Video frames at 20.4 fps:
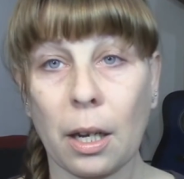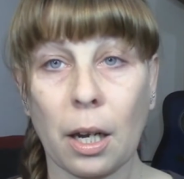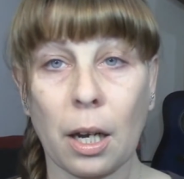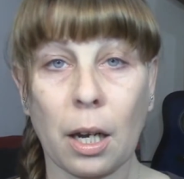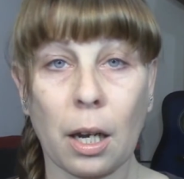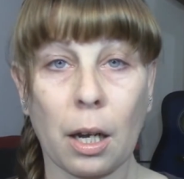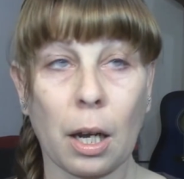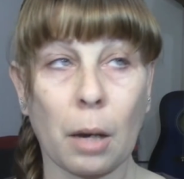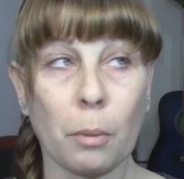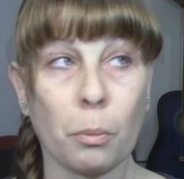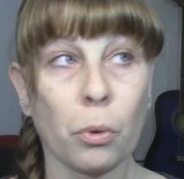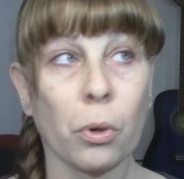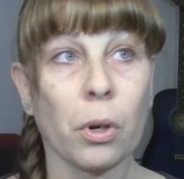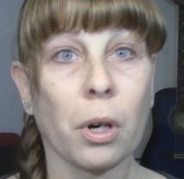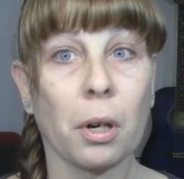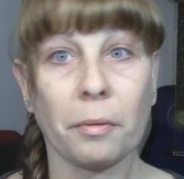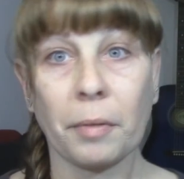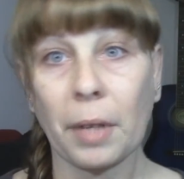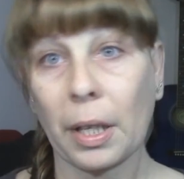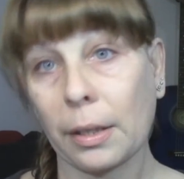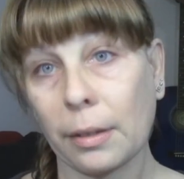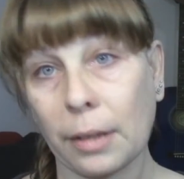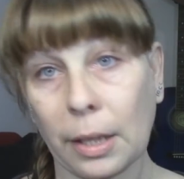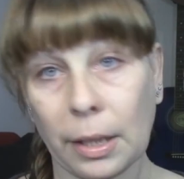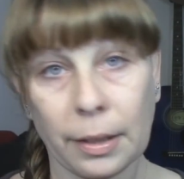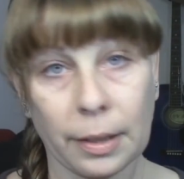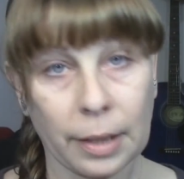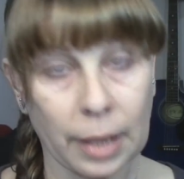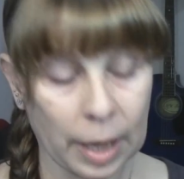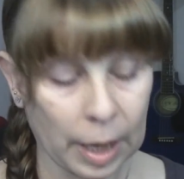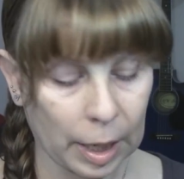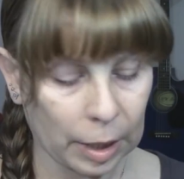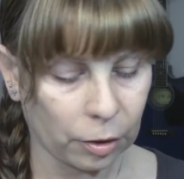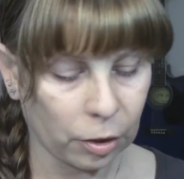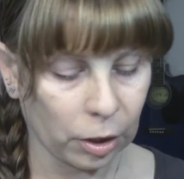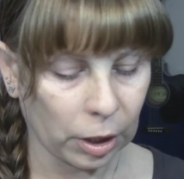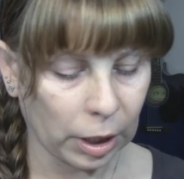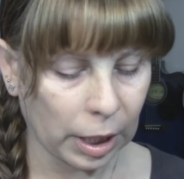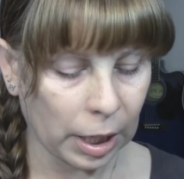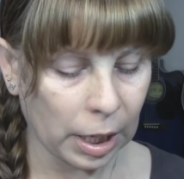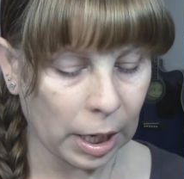I wore it on Valentine's Day
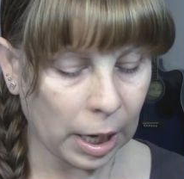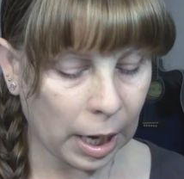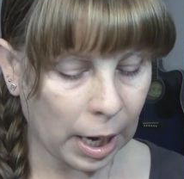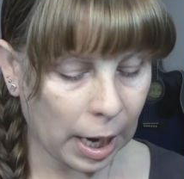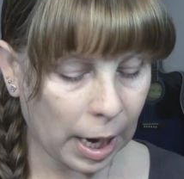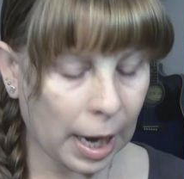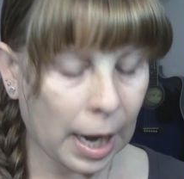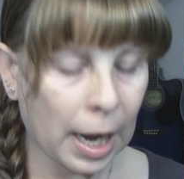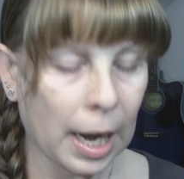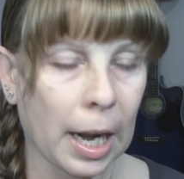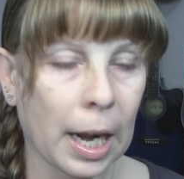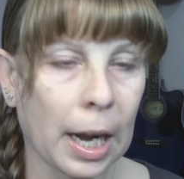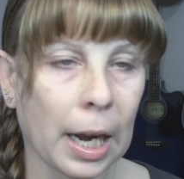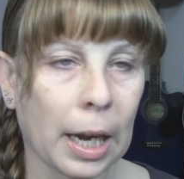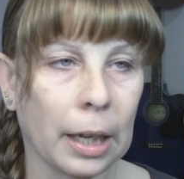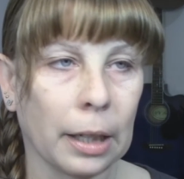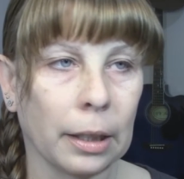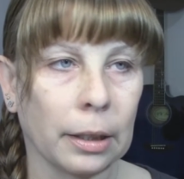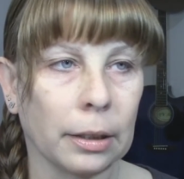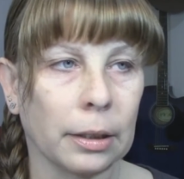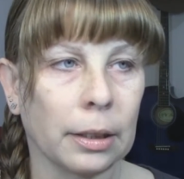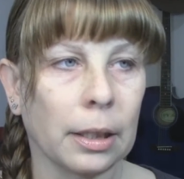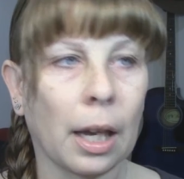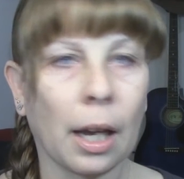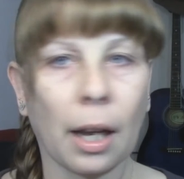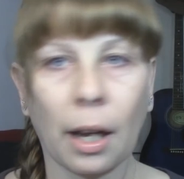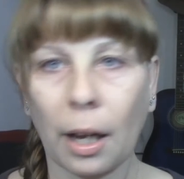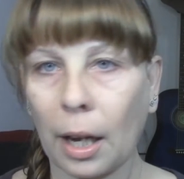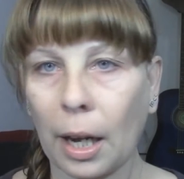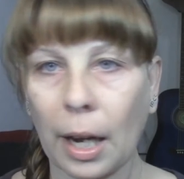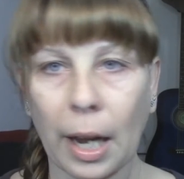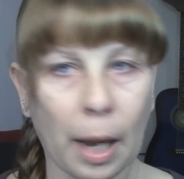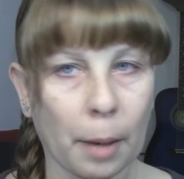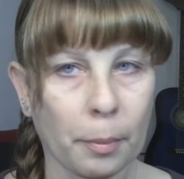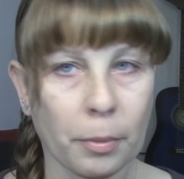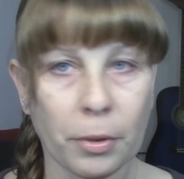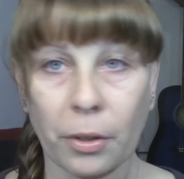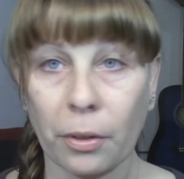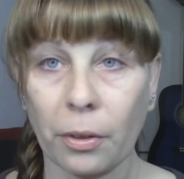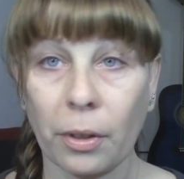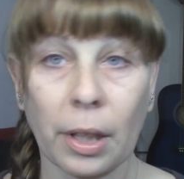actually, and I
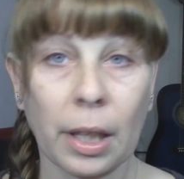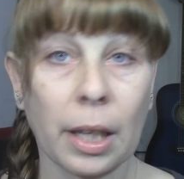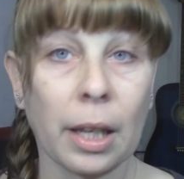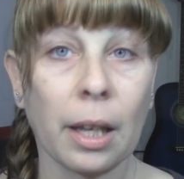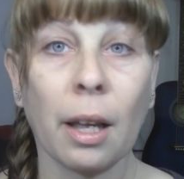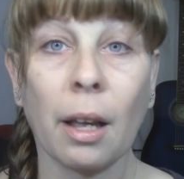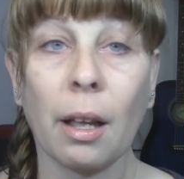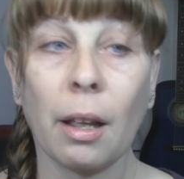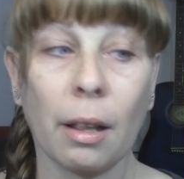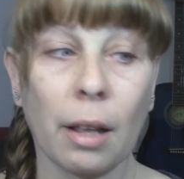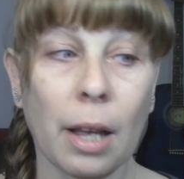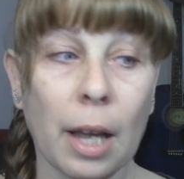absolutely